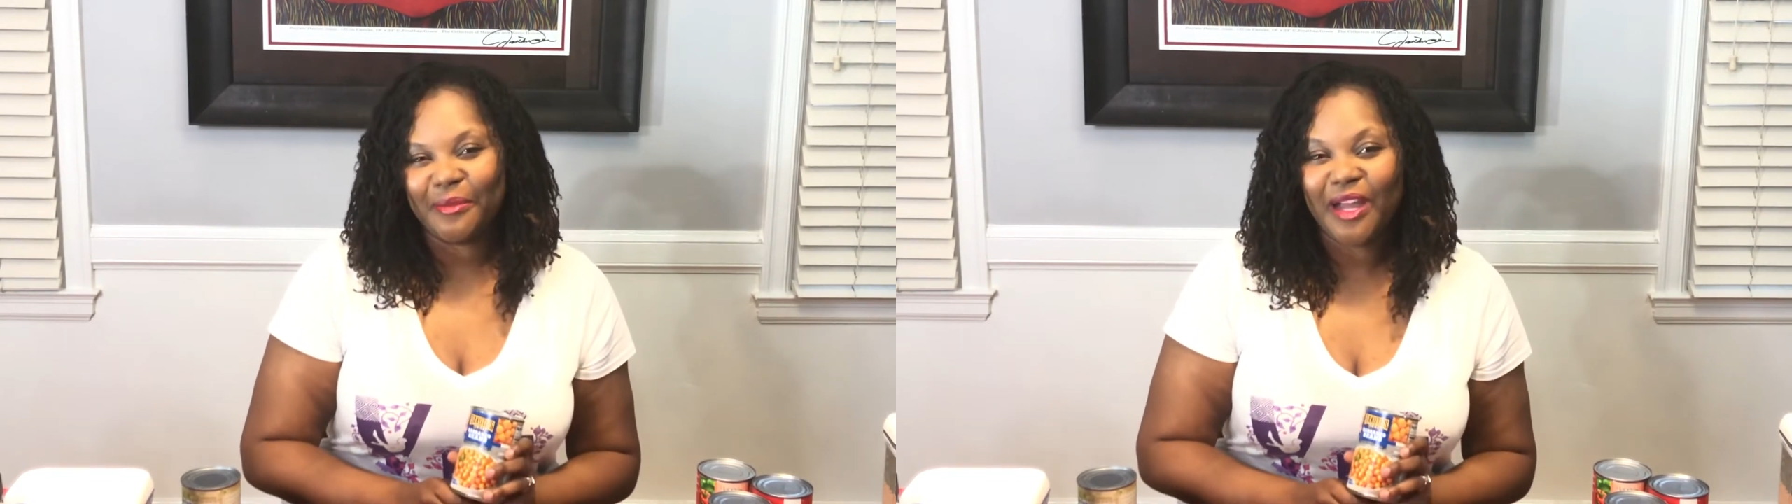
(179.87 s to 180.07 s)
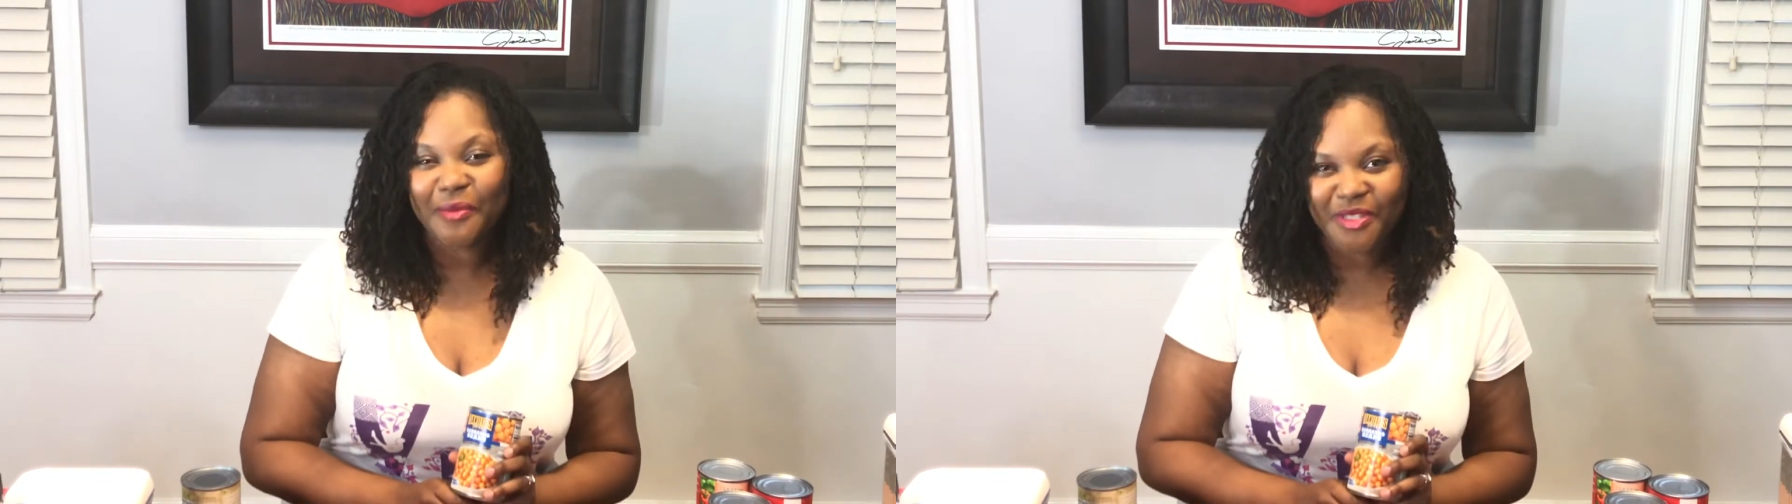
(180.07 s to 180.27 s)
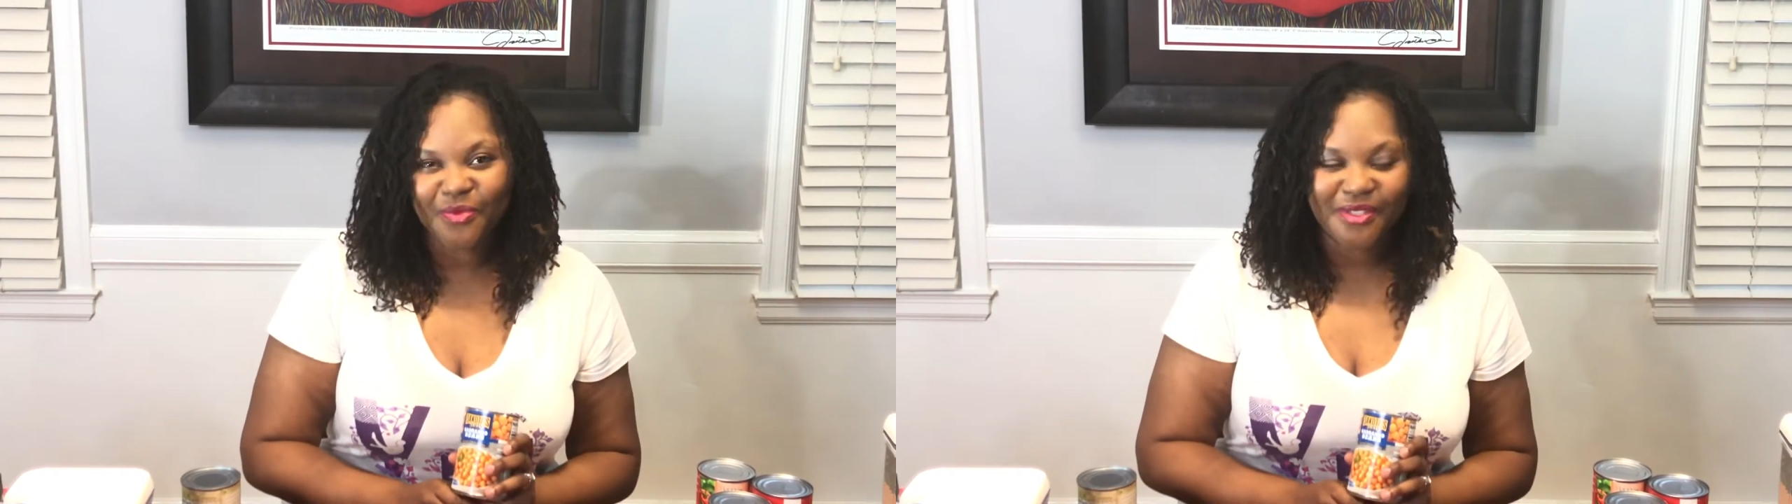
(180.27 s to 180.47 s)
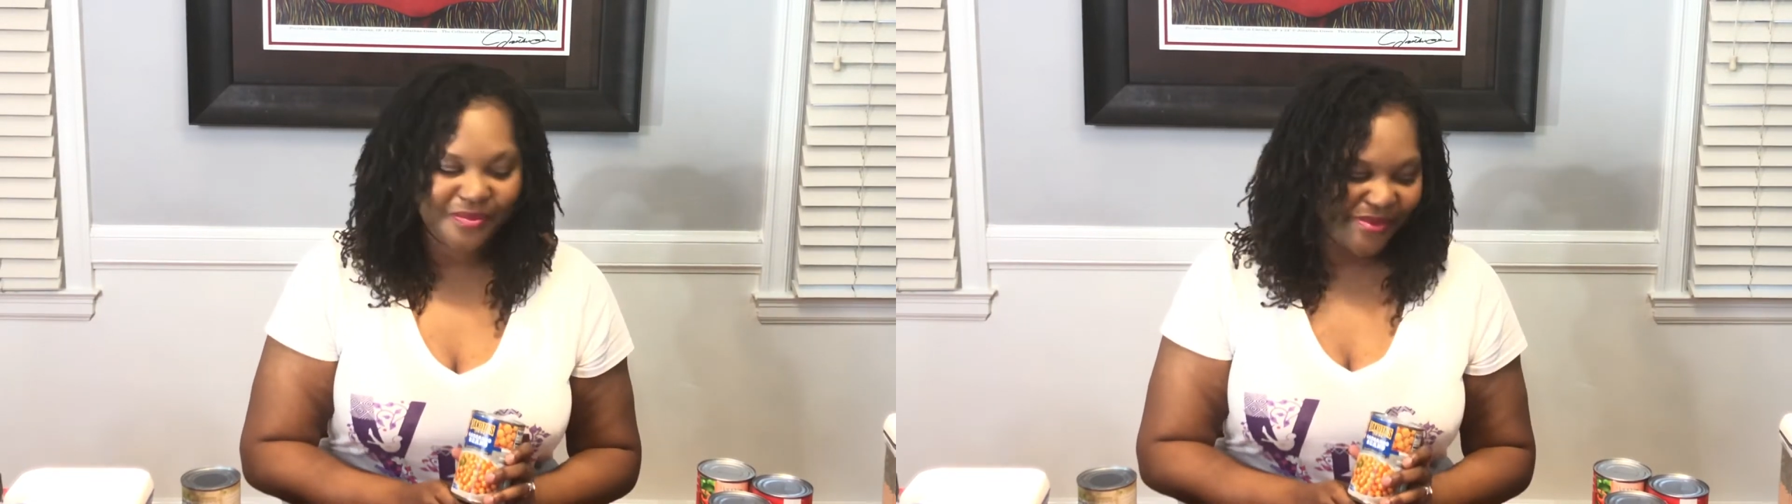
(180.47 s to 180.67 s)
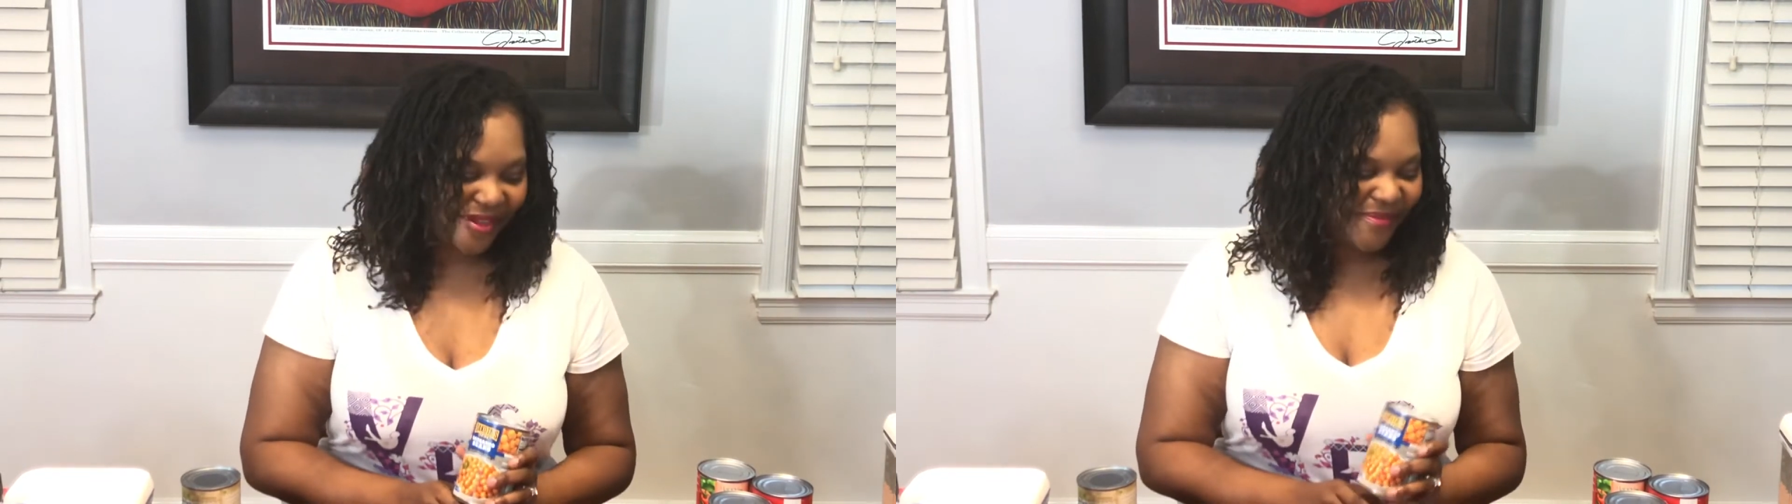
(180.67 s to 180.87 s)
hummus
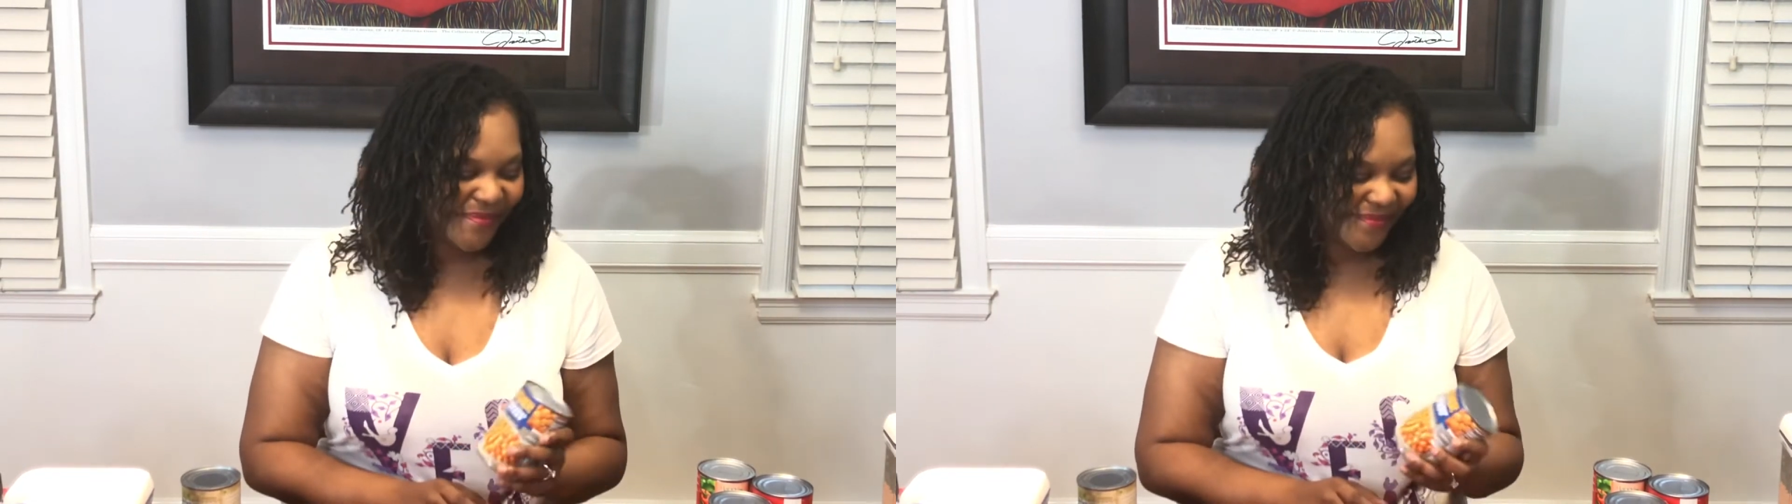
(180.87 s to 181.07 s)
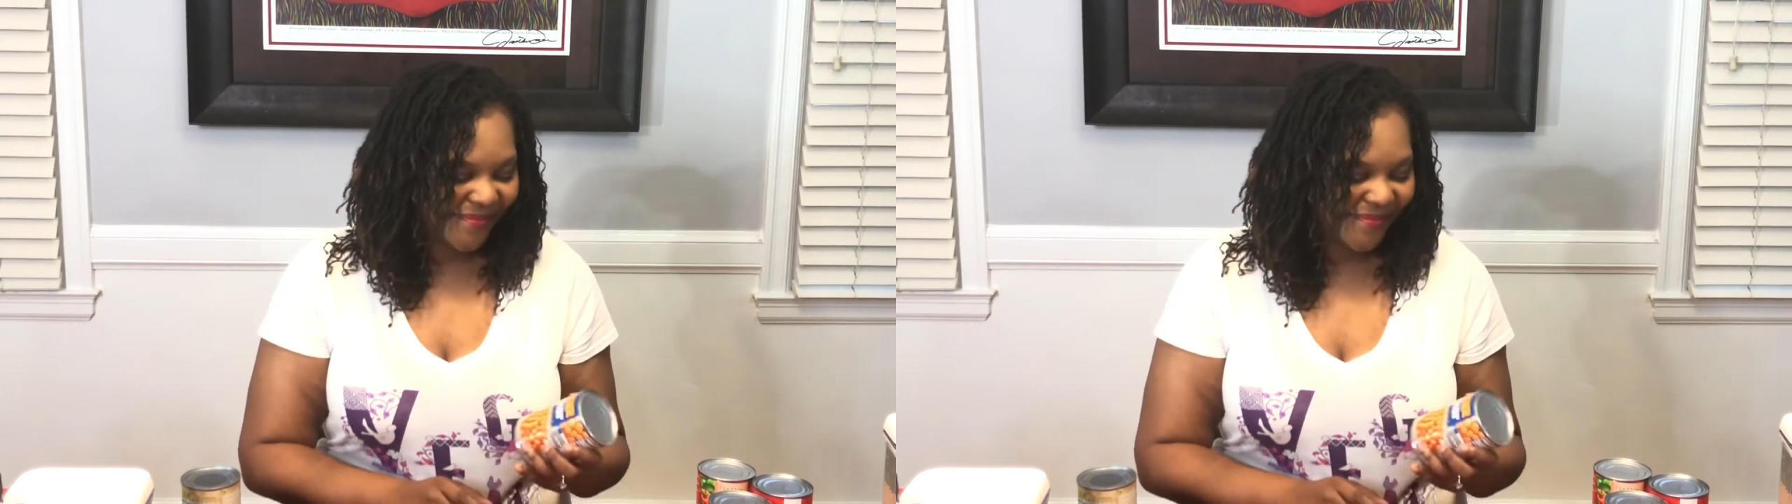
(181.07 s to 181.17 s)
recipe.